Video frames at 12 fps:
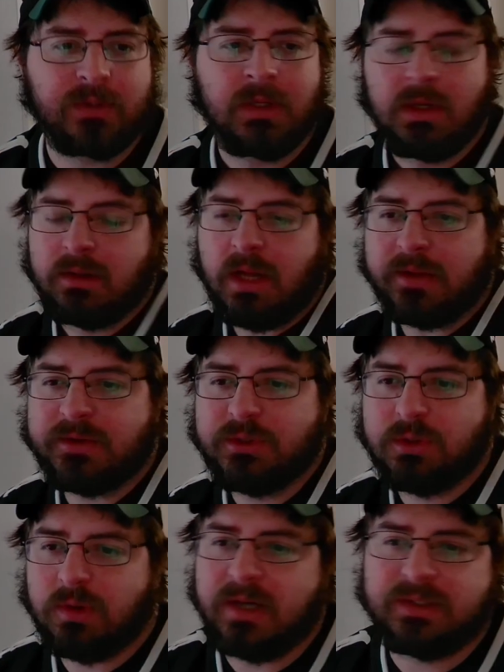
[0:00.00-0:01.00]
Nothing too
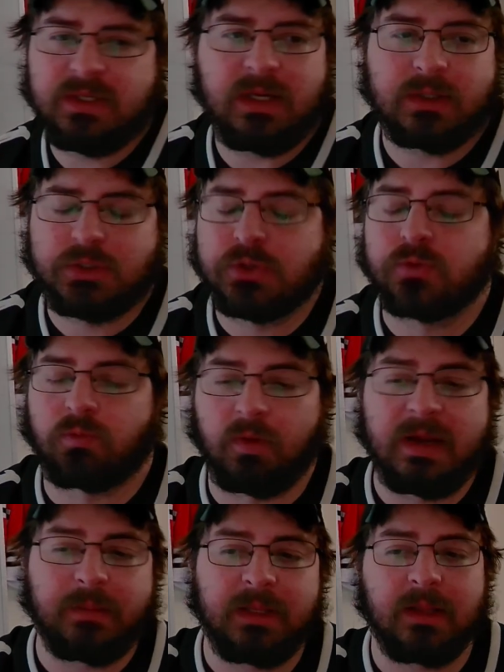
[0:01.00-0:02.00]
crazy, extremely
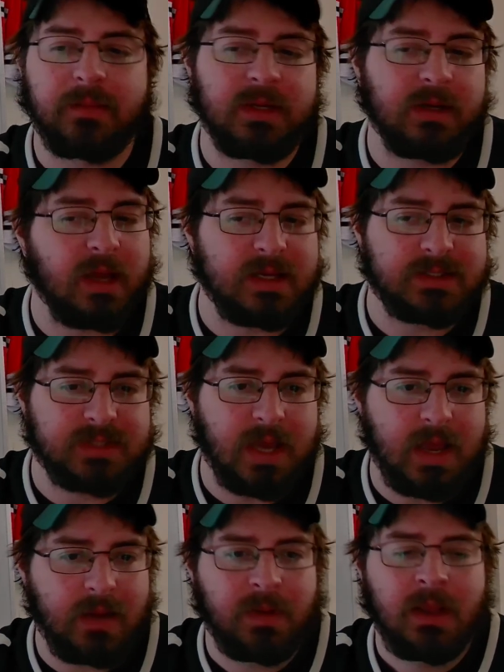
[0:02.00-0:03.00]
limited ice
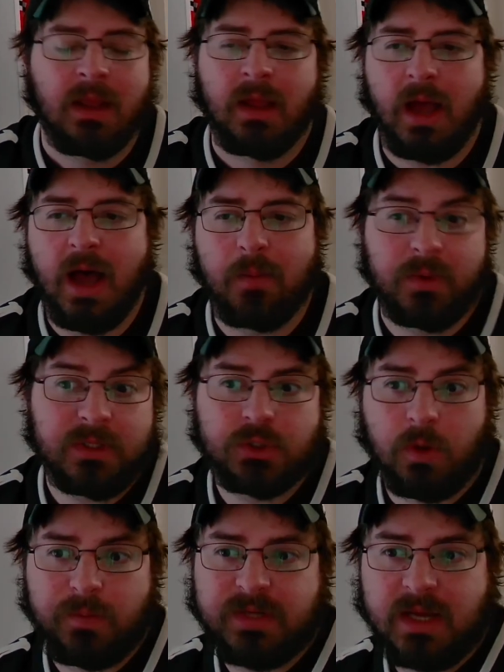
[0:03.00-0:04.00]
time, but he showed
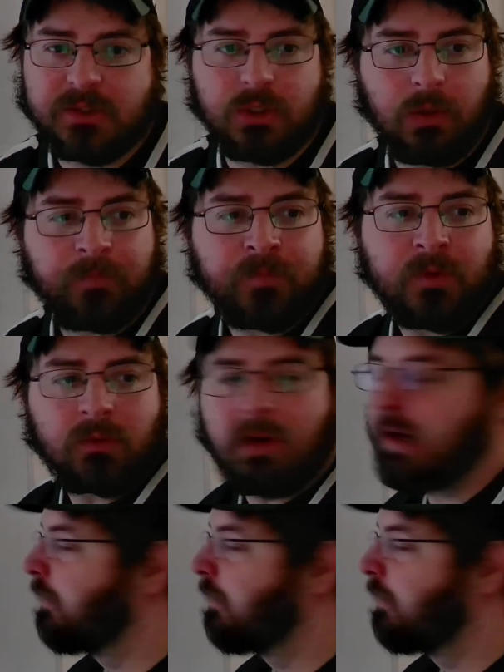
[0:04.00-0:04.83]
potential, right?